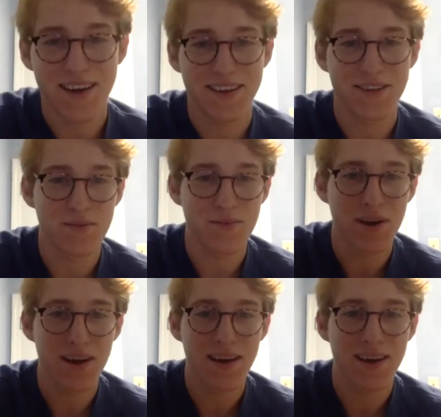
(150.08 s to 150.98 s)
so
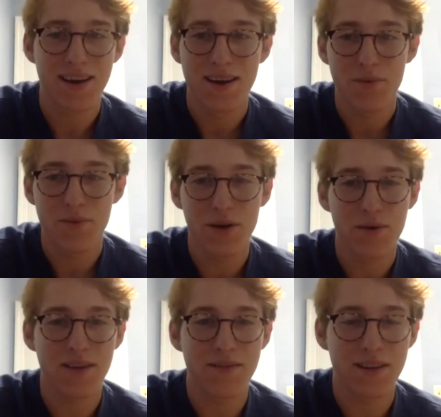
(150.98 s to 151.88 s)
pretty pretty
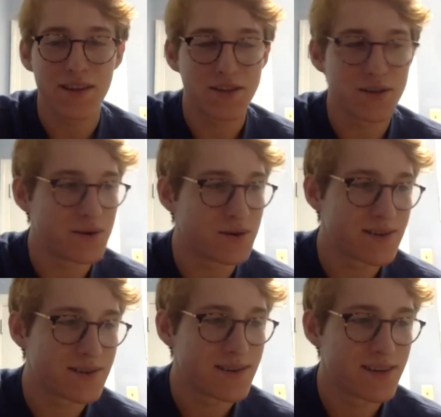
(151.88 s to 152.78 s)
relevant to
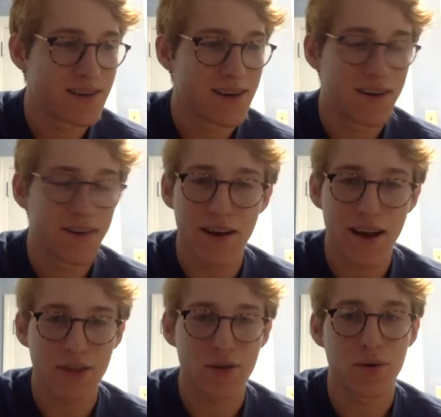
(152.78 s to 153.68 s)
the
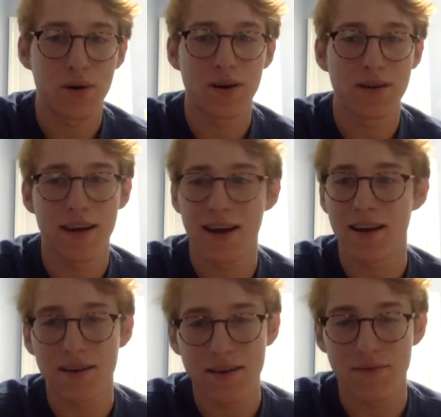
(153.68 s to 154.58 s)
natural world
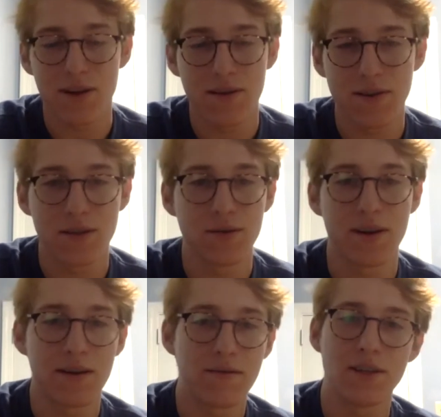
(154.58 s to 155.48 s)
and relevant to
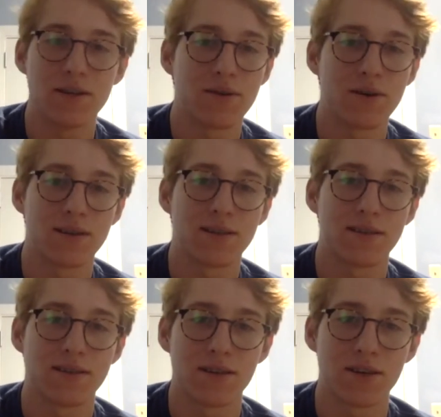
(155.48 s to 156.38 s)
individuals
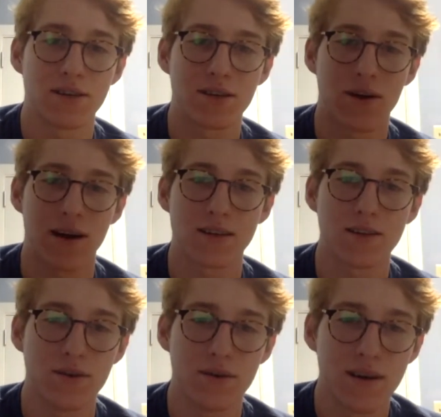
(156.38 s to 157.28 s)
just trying
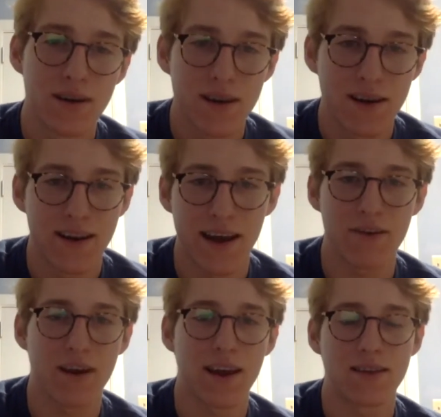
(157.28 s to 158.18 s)
to
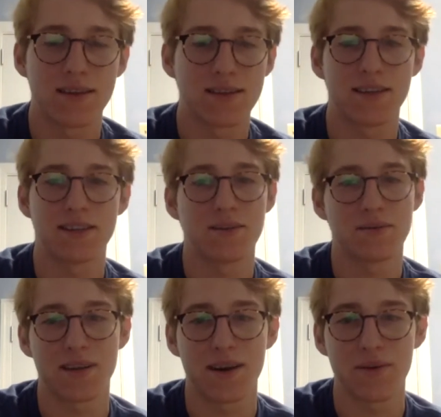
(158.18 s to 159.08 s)
navigate the
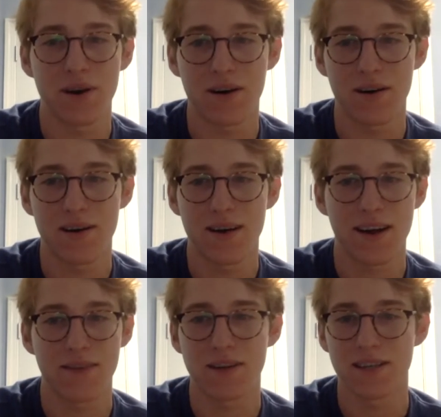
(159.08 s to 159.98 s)
systems that we all
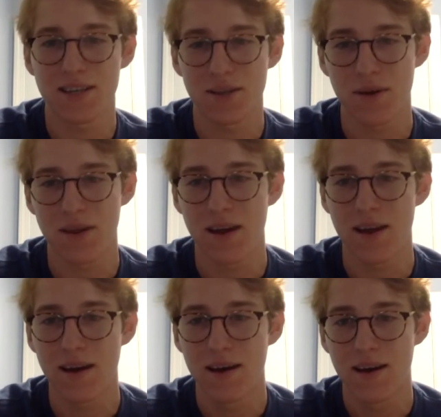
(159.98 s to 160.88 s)
kind of exist
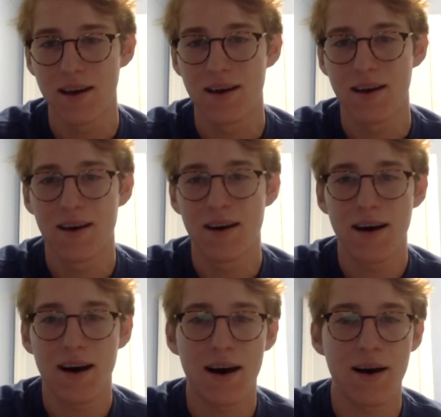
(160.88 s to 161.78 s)
within.
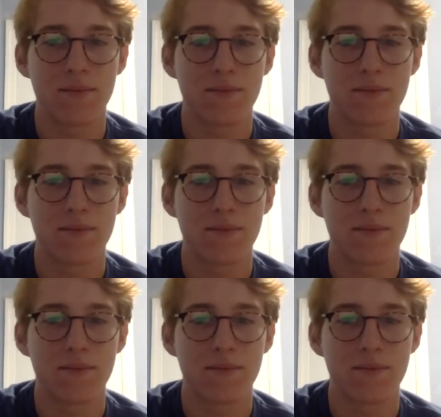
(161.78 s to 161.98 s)
Um,